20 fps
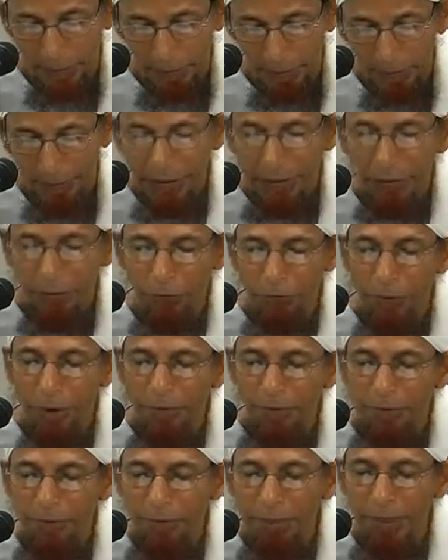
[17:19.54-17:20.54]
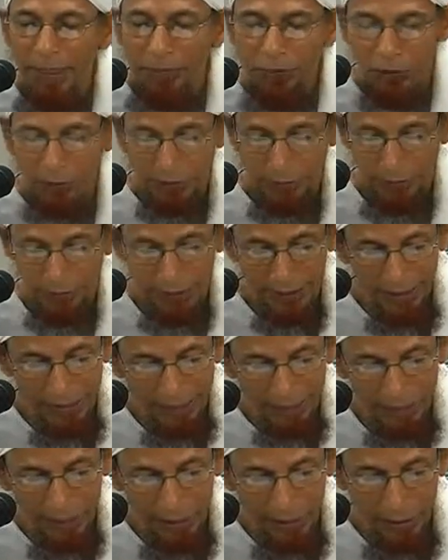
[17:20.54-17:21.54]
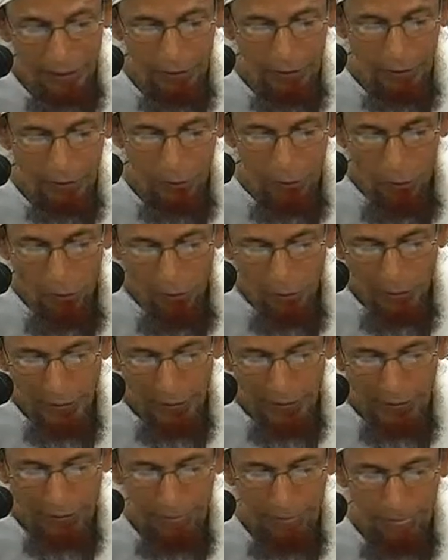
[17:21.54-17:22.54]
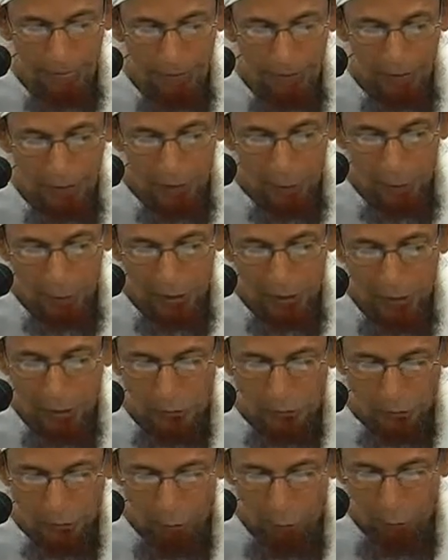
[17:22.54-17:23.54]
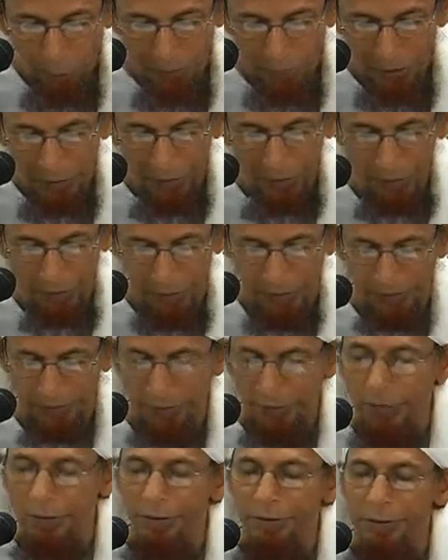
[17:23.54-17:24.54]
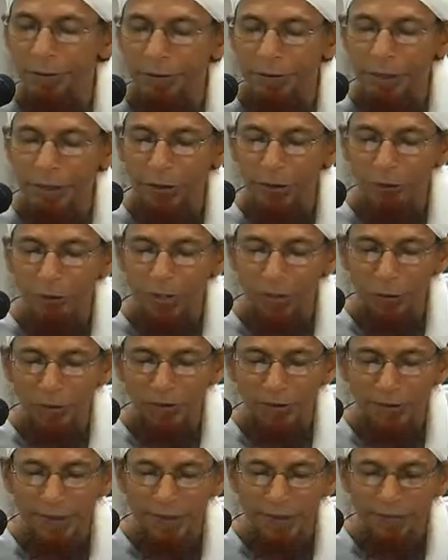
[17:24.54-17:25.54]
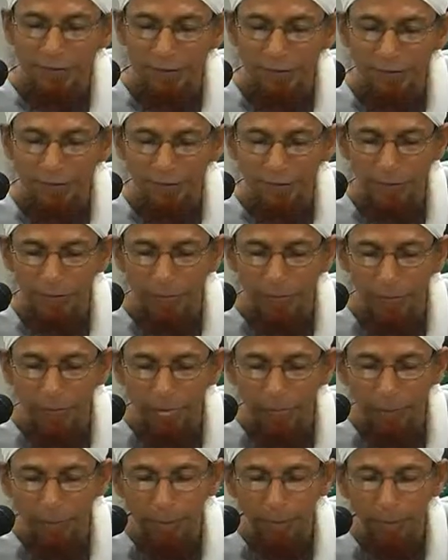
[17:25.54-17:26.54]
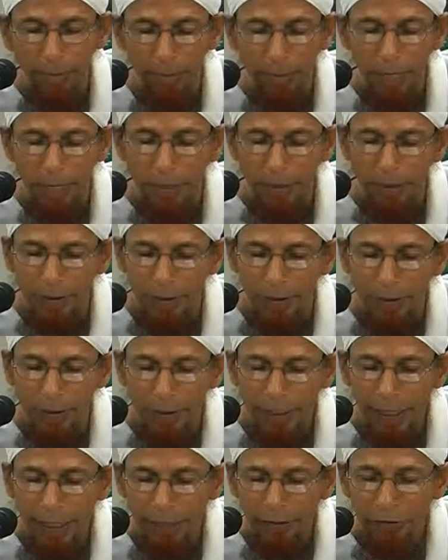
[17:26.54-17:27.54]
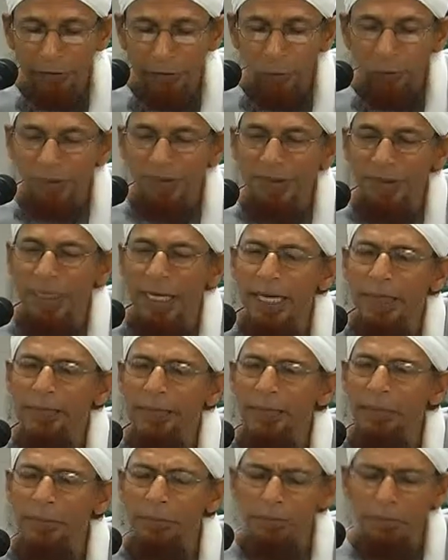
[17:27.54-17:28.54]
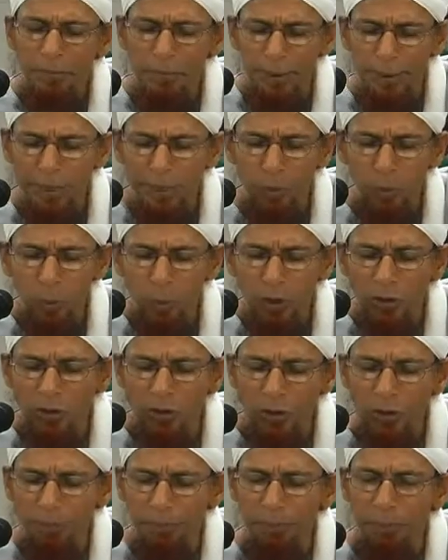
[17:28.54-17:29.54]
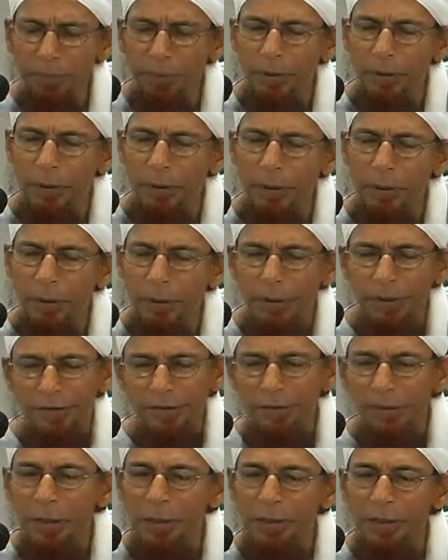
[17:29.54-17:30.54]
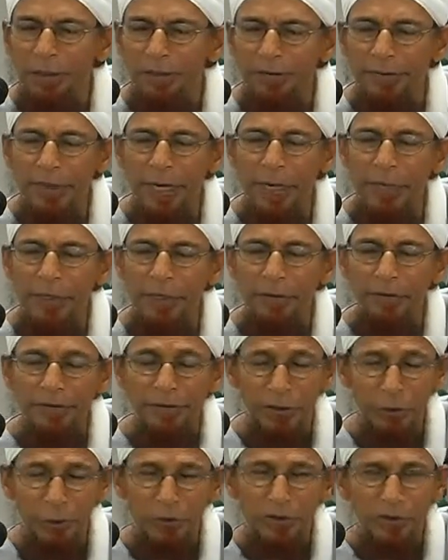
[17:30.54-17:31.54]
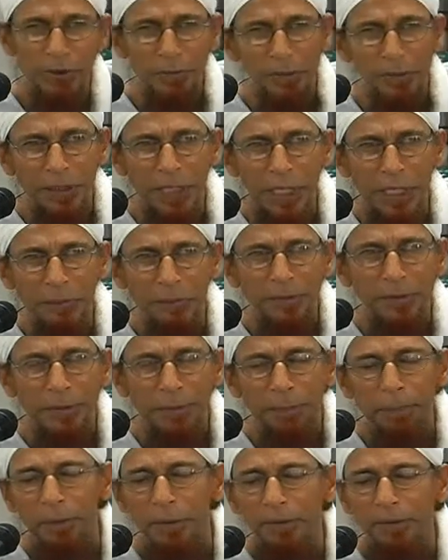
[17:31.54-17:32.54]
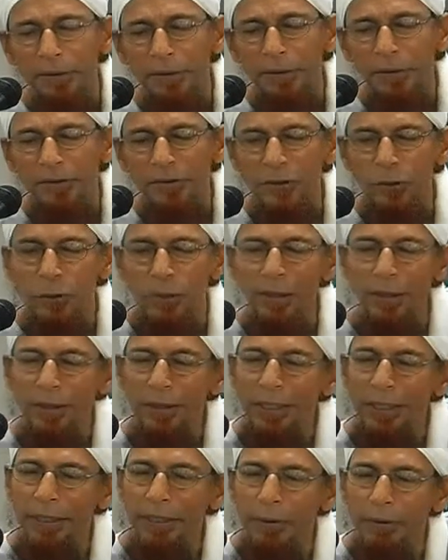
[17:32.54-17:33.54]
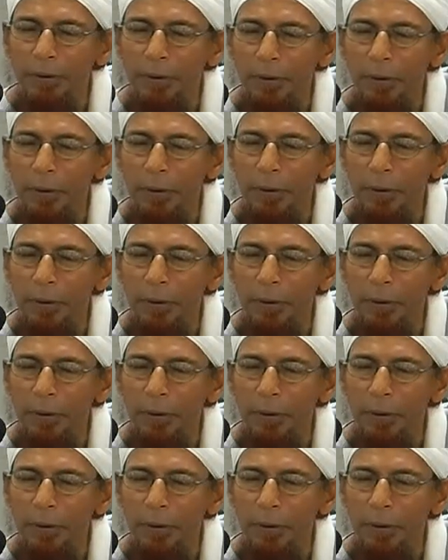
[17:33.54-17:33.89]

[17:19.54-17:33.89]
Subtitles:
be reformation, Islam only, without hoping for a certain degree or status. Enthusiasm in worship is not desired. You know, sometimes a person is doing dhikr,